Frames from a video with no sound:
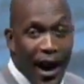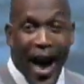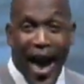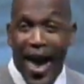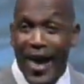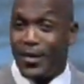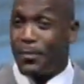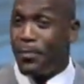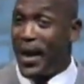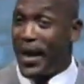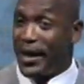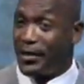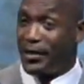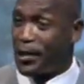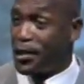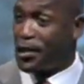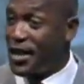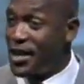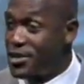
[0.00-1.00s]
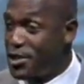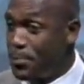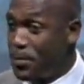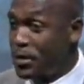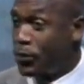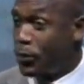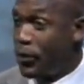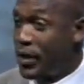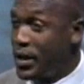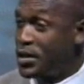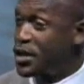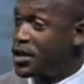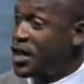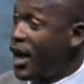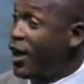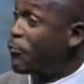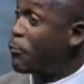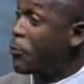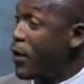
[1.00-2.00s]
I had to make a decision between
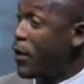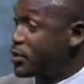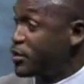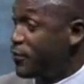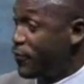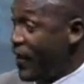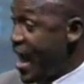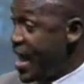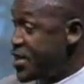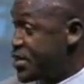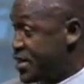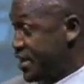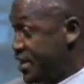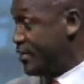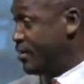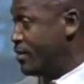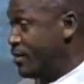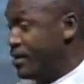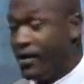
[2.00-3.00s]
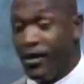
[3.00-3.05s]
self-preservation